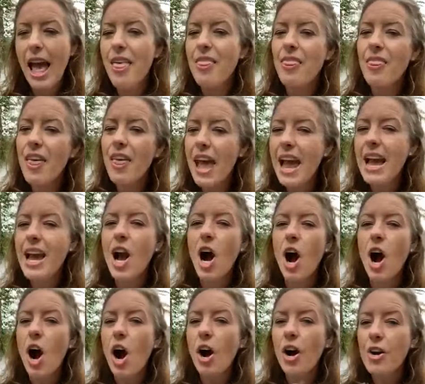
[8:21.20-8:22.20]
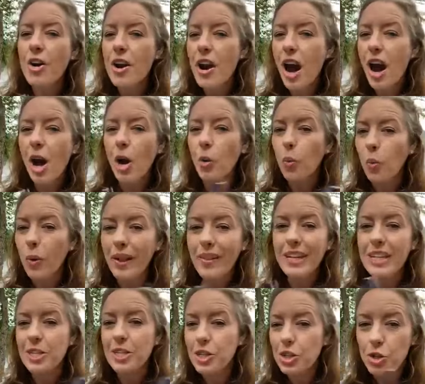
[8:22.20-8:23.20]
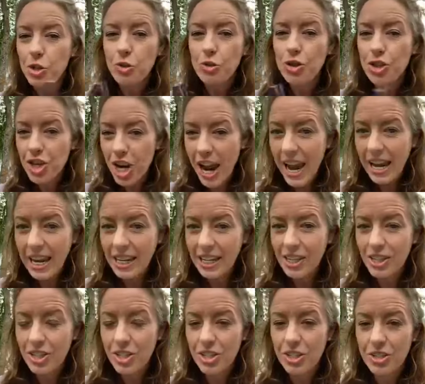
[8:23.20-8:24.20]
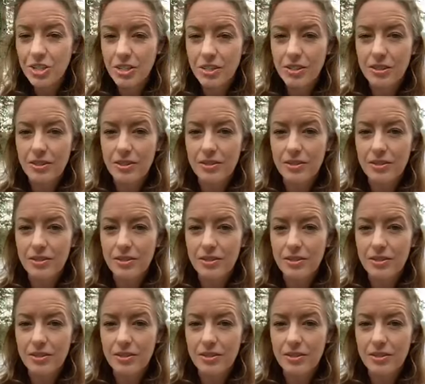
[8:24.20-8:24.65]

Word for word: and they are not willing to change.